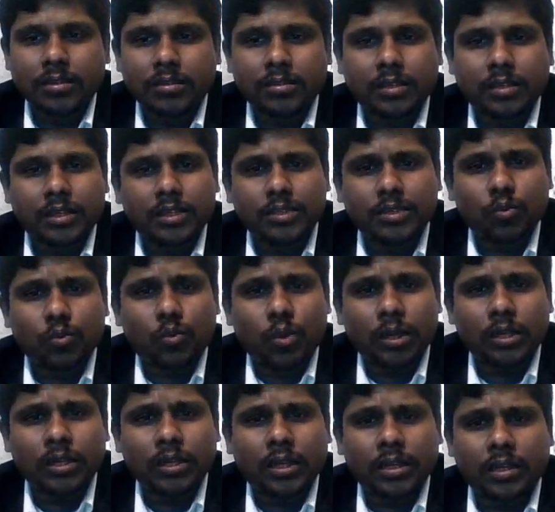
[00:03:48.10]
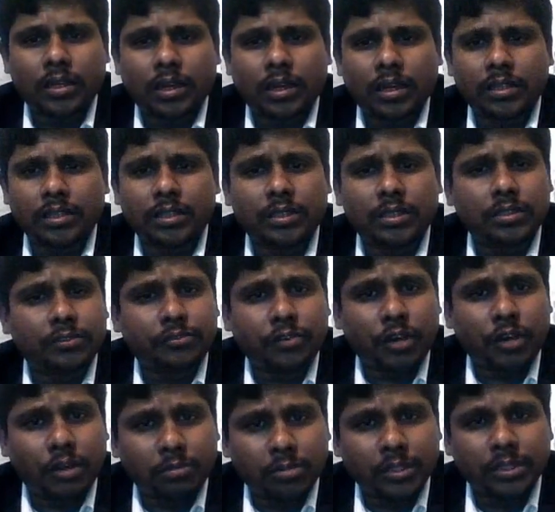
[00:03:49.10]
There is one and other
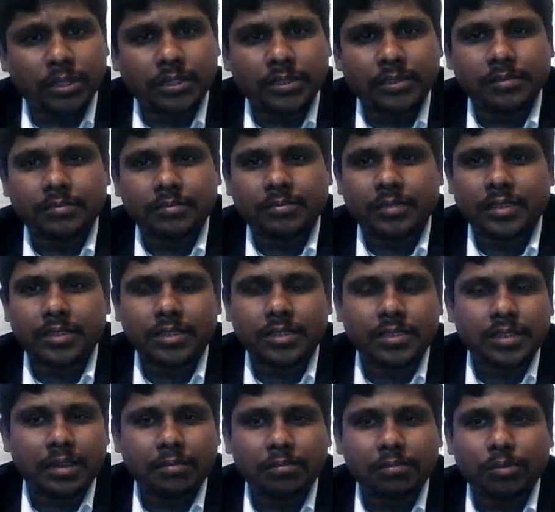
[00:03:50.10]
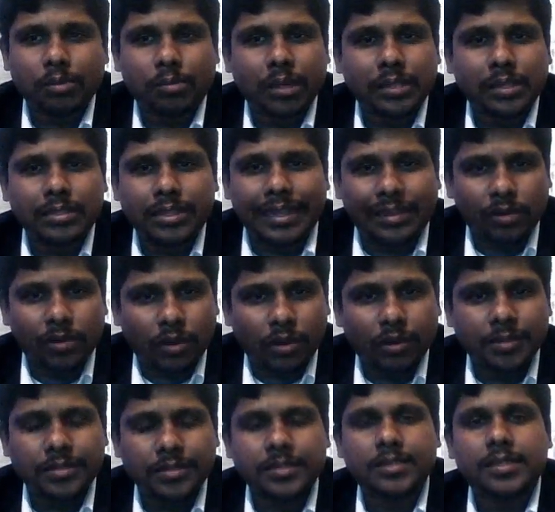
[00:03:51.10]
format. There is some mobile
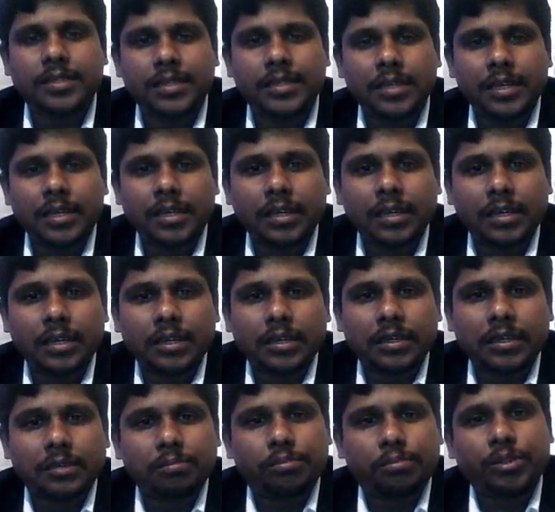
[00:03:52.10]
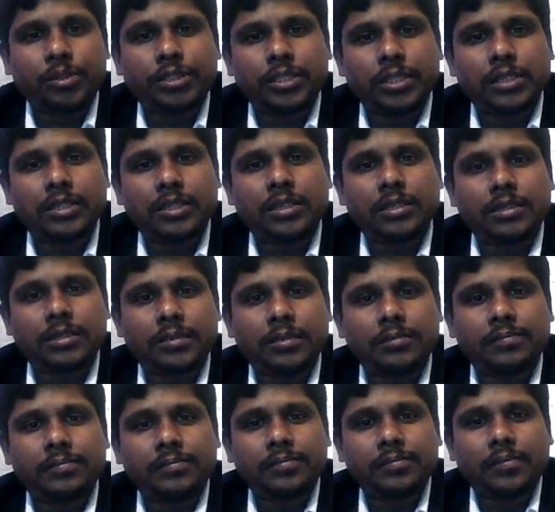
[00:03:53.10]
technology positioned
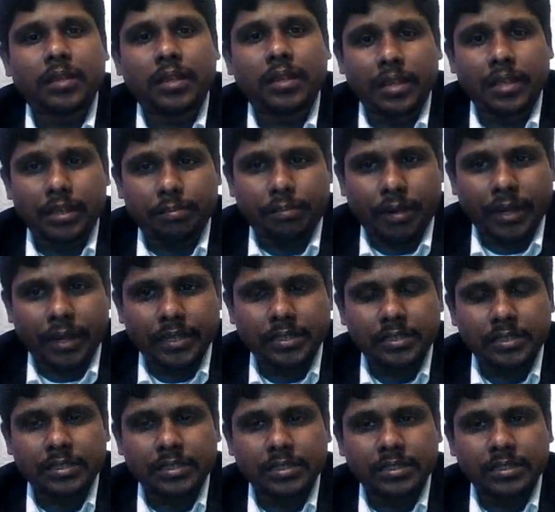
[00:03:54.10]
in enterprise.